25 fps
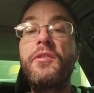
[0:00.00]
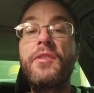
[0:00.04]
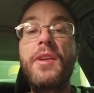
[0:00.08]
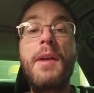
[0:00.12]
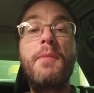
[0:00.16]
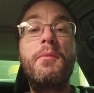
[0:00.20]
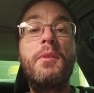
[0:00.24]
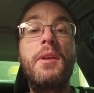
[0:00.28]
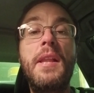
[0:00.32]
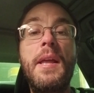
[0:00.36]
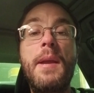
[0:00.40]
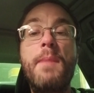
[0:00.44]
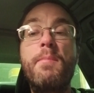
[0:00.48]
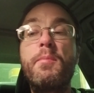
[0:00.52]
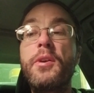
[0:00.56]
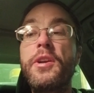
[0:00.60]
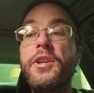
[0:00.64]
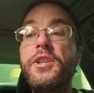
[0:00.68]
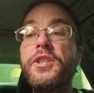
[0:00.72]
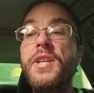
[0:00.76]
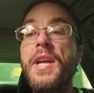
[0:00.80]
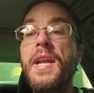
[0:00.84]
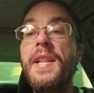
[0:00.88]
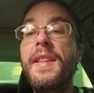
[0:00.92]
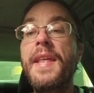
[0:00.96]
I really
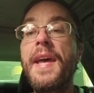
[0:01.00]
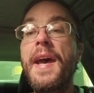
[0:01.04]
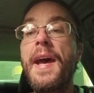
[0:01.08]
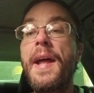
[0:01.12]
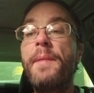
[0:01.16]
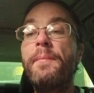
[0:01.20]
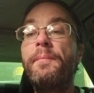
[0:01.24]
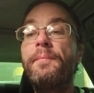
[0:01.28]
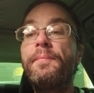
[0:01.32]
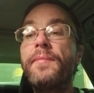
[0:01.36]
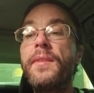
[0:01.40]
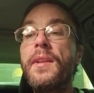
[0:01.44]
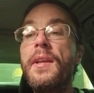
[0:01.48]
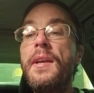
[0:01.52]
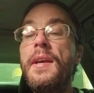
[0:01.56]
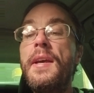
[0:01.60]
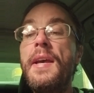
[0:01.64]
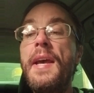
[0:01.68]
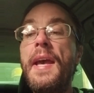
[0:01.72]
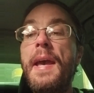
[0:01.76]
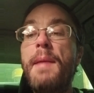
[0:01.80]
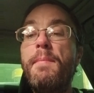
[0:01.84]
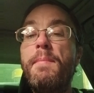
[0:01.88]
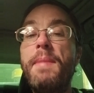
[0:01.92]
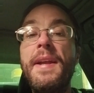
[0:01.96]
appreciate that.
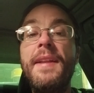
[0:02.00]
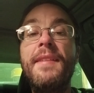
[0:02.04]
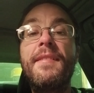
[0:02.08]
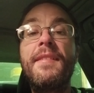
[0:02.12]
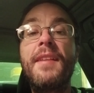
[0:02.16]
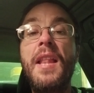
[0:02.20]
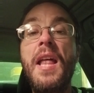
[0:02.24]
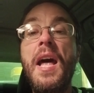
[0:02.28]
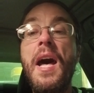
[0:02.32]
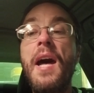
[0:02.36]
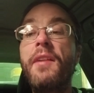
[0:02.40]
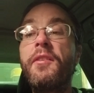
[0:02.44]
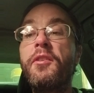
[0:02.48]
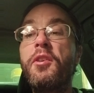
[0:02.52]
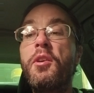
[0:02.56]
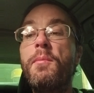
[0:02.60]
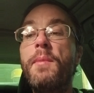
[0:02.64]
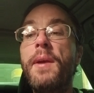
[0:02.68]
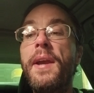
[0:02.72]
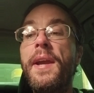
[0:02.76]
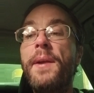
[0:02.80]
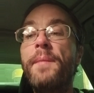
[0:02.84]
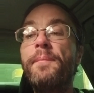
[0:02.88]
It means a lot to me.